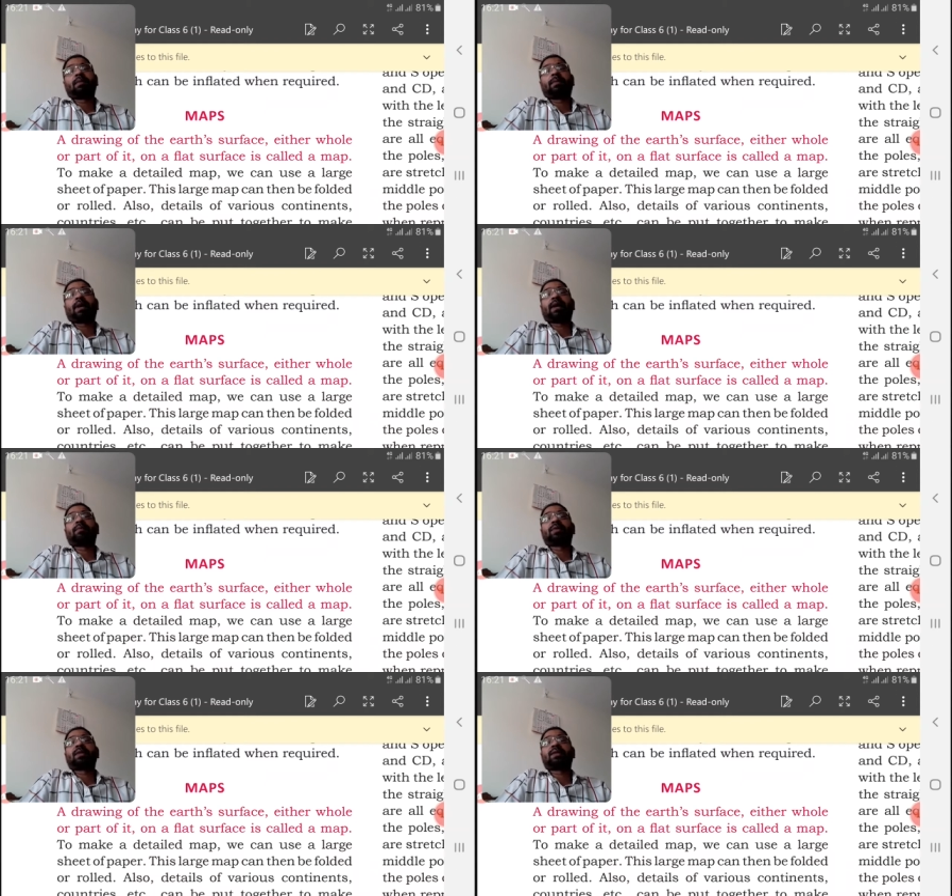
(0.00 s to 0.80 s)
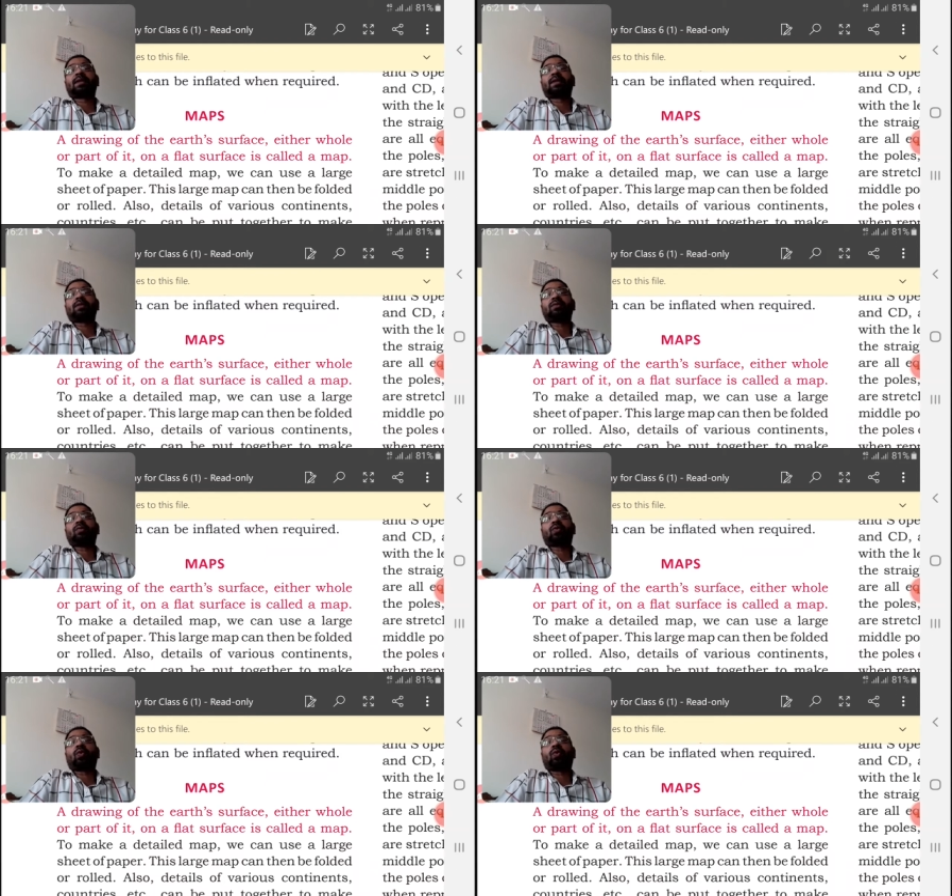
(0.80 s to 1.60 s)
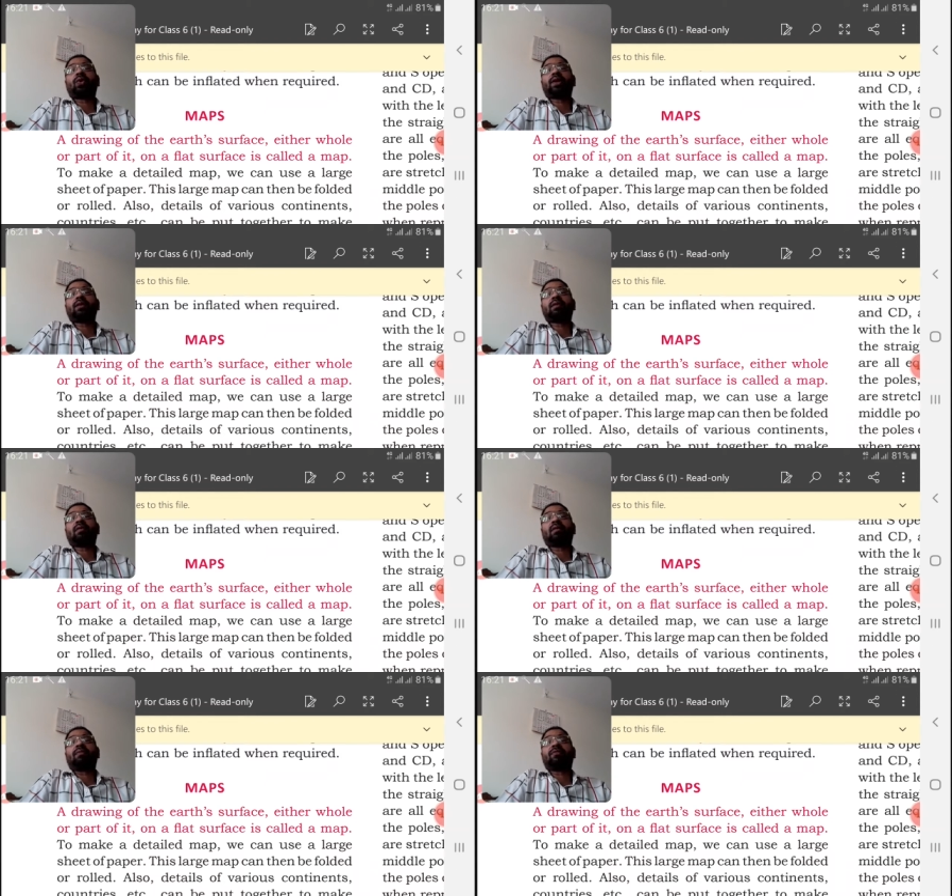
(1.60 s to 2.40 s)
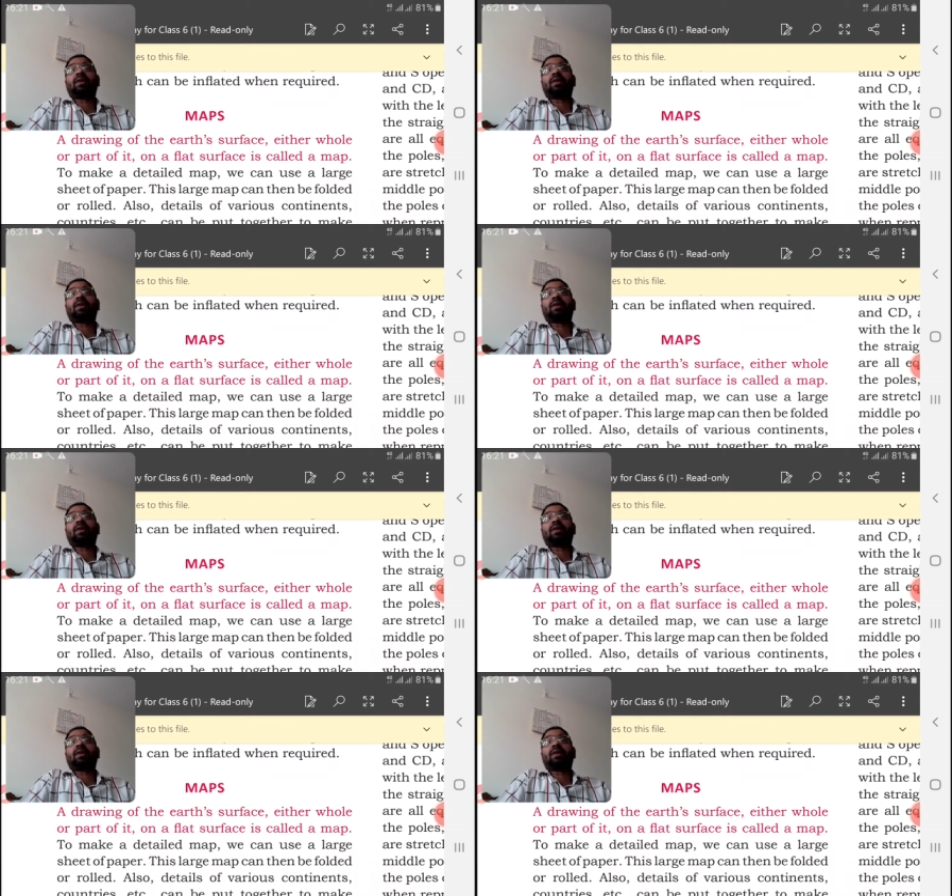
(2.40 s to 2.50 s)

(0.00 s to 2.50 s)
Map is a drawing of